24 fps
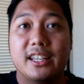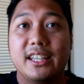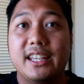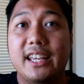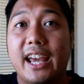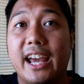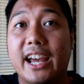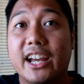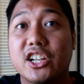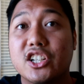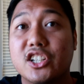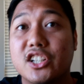
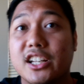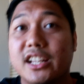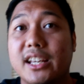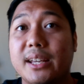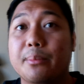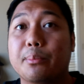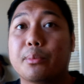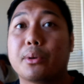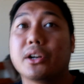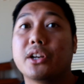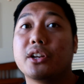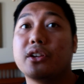He actually
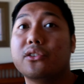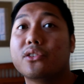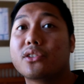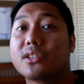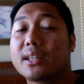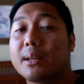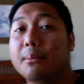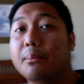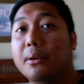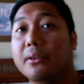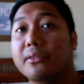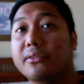produced
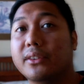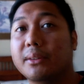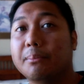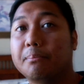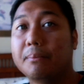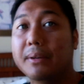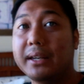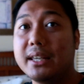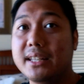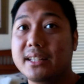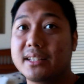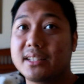some of the
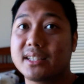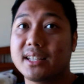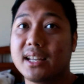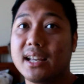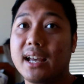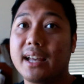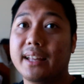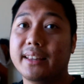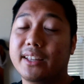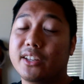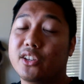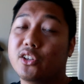beats
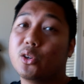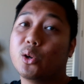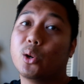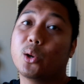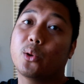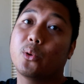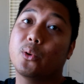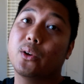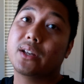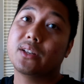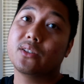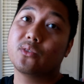that you
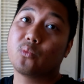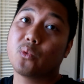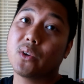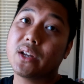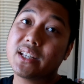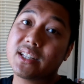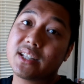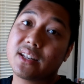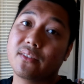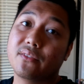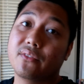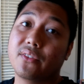heard in
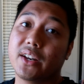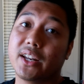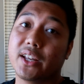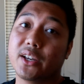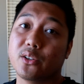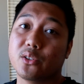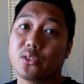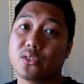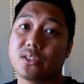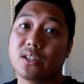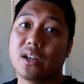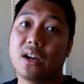recent
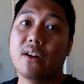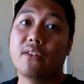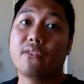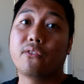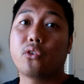videos